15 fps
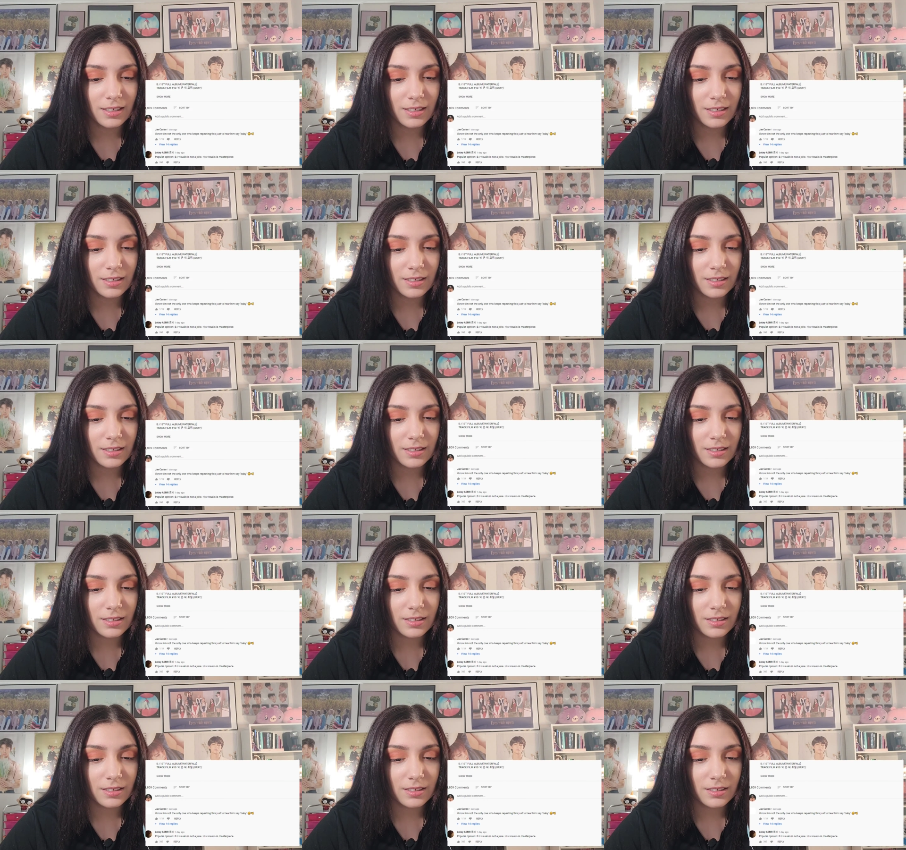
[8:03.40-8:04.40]

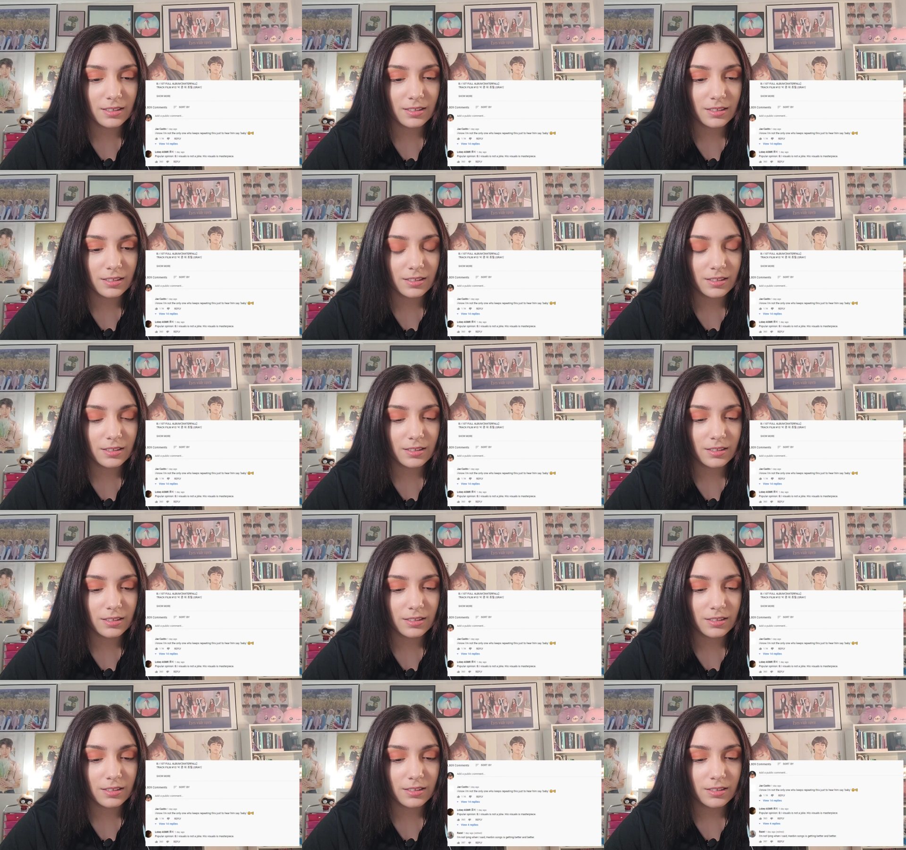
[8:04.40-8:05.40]

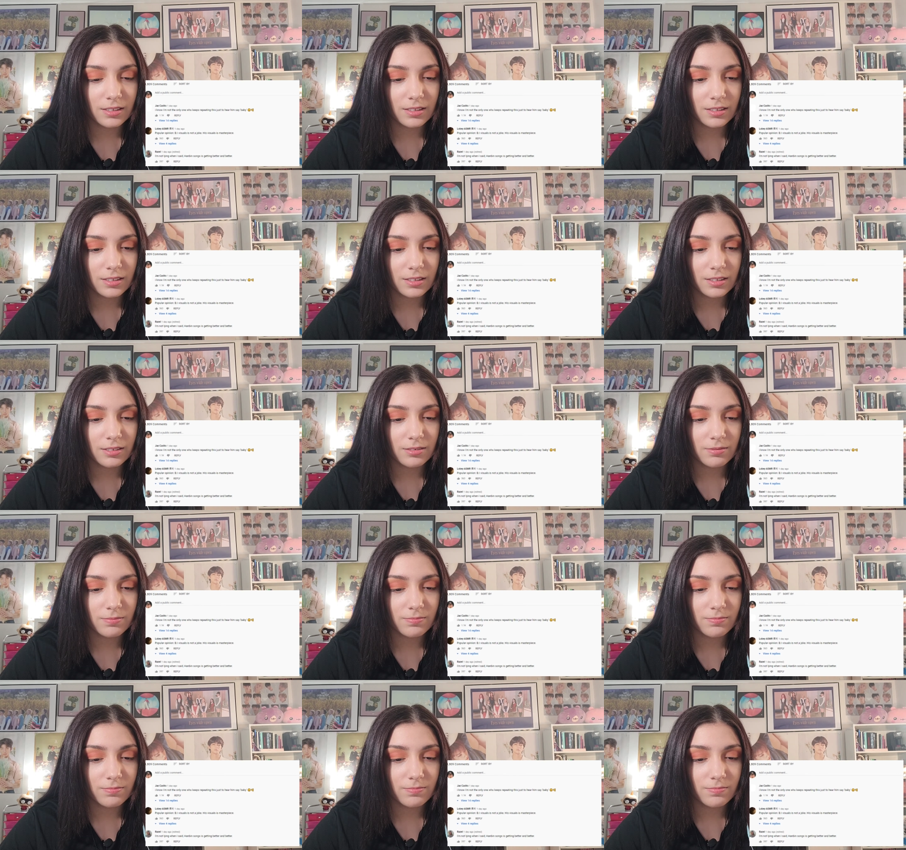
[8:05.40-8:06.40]

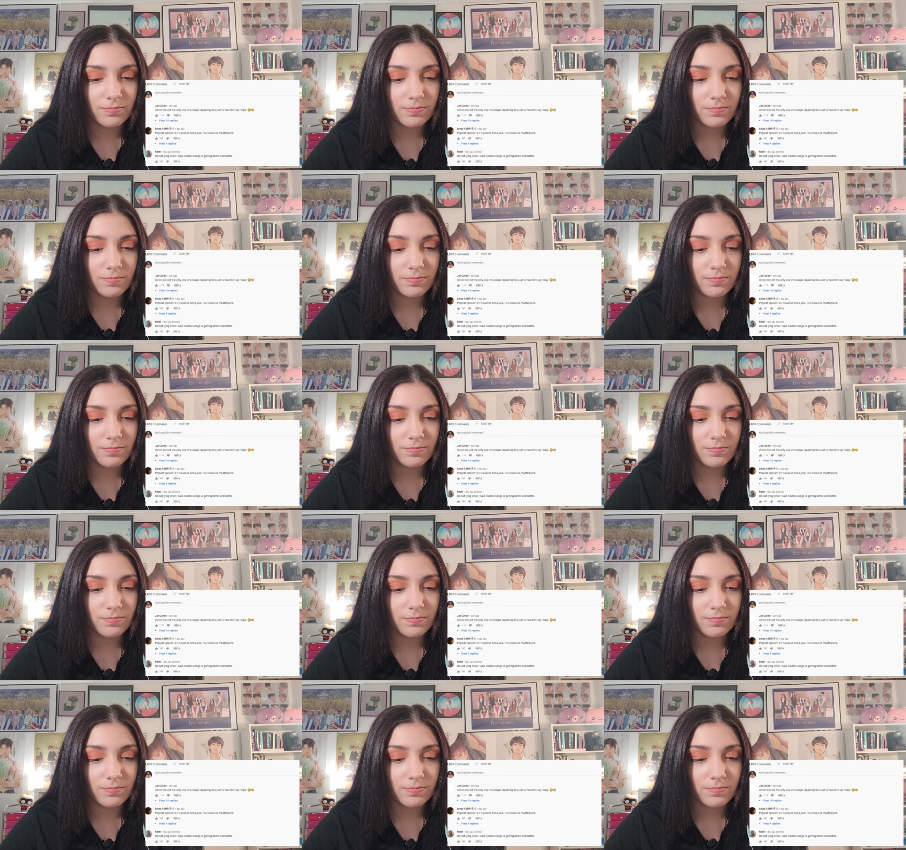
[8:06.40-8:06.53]
(silence)